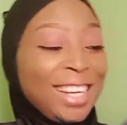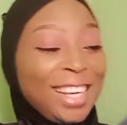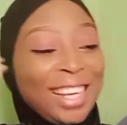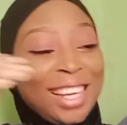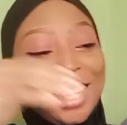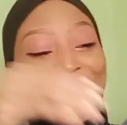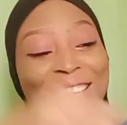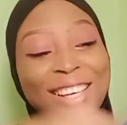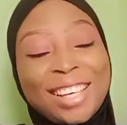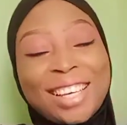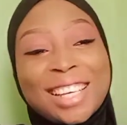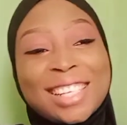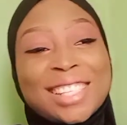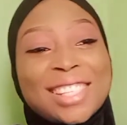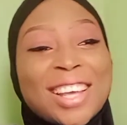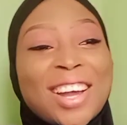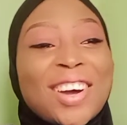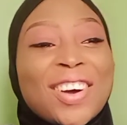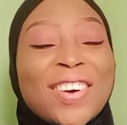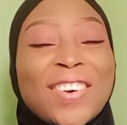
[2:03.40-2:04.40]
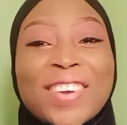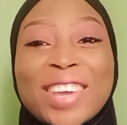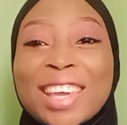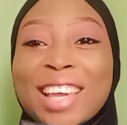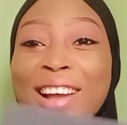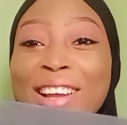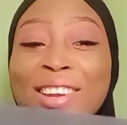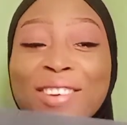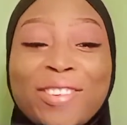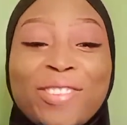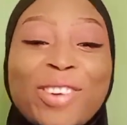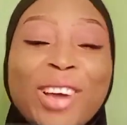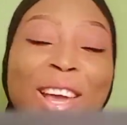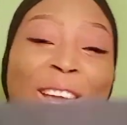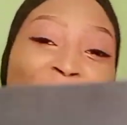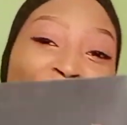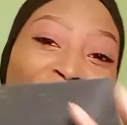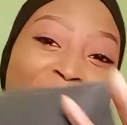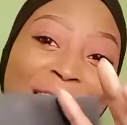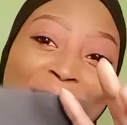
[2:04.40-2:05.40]
Okay, so we got the 5
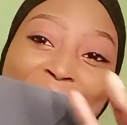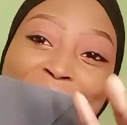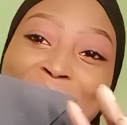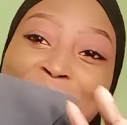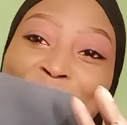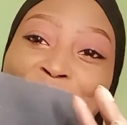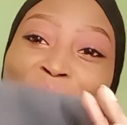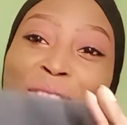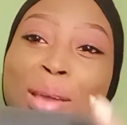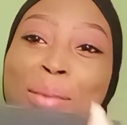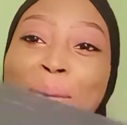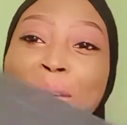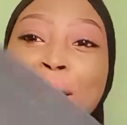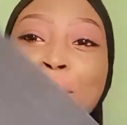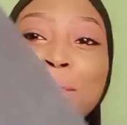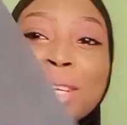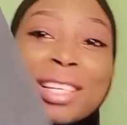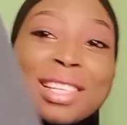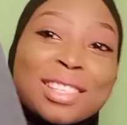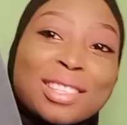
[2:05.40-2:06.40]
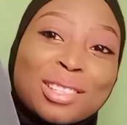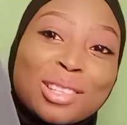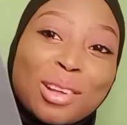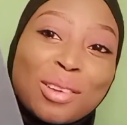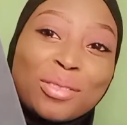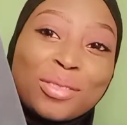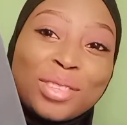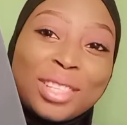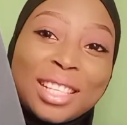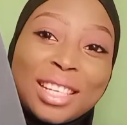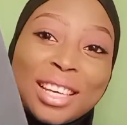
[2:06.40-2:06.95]
and each of them came in this lovely